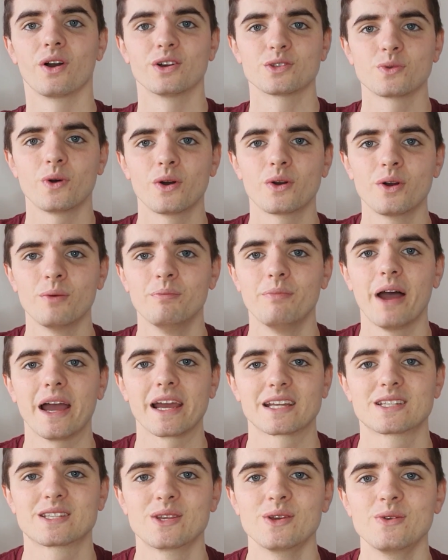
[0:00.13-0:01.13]
guys, welcome
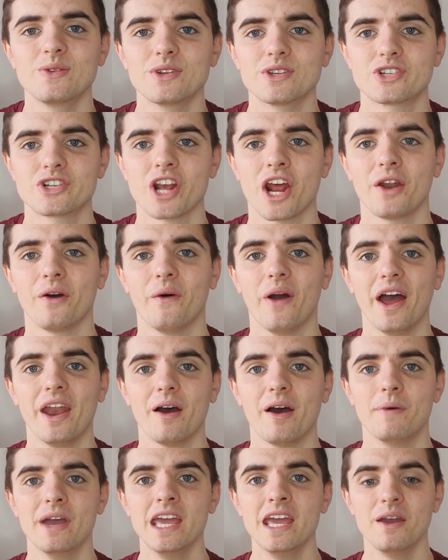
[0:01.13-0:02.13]
back to the channel, and
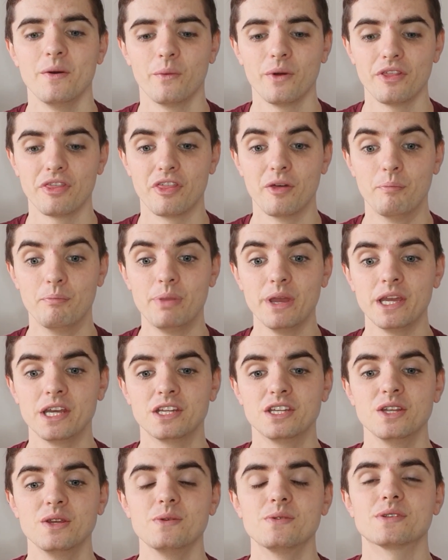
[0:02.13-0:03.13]
I'm here with the big
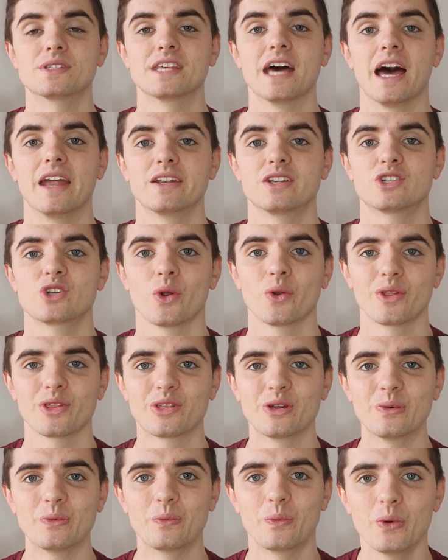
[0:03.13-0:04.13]
news that
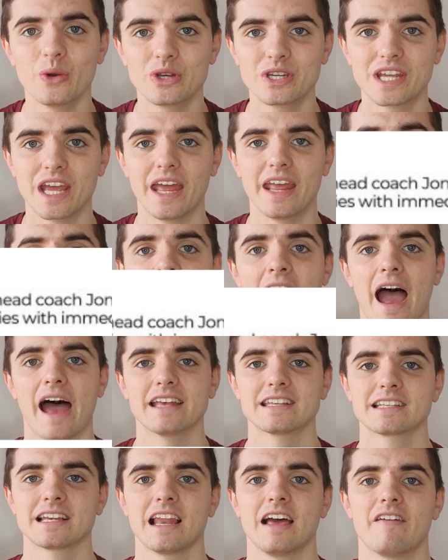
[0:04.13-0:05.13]
Jonathan Woodgate
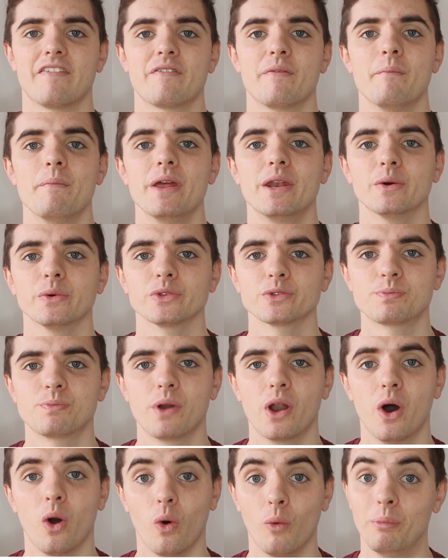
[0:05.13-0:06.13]
has left
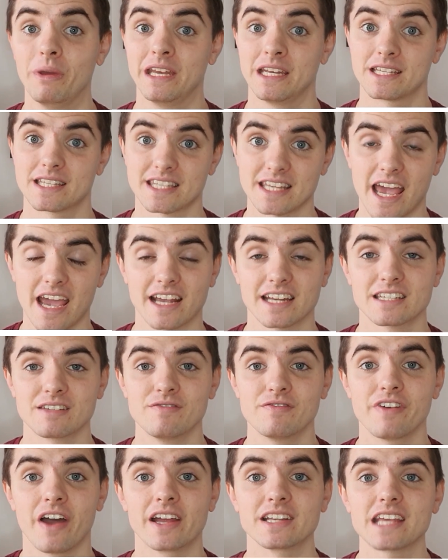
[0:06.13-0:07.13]
Middlesbrough, or been sacked
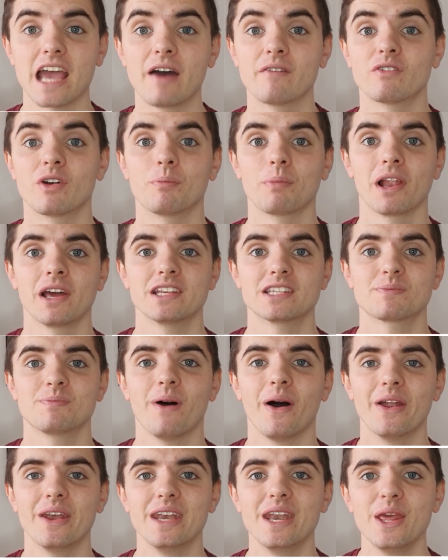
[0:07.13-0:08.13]
in fact, and replaced
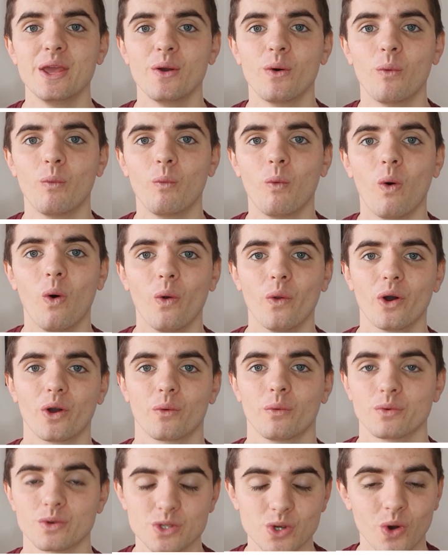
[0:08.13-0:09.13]
by Neil Warnock.
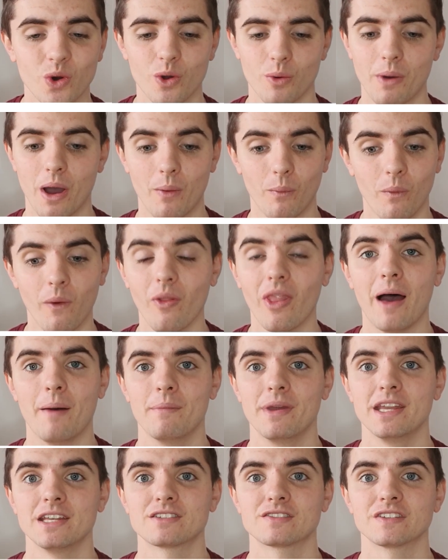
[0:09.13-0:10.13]
We'll talk about what that
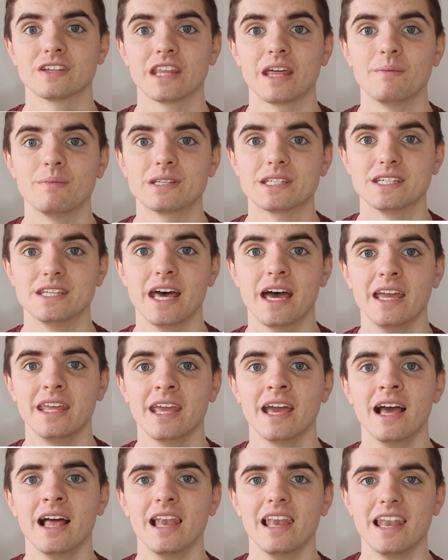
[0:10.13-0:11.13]
means for them
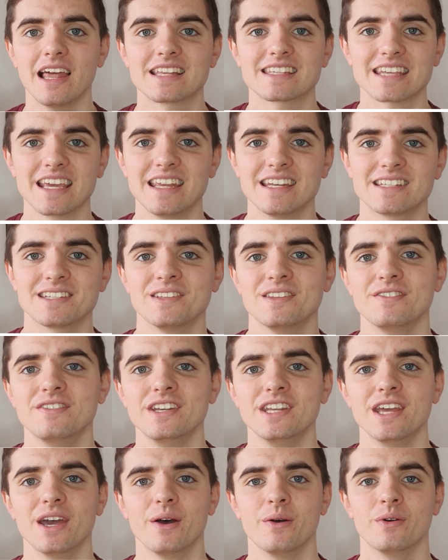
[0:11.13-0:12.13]
today. Let's get into the
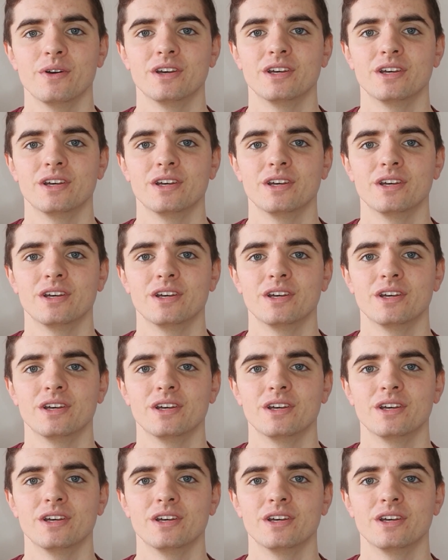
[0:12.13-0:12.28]
video.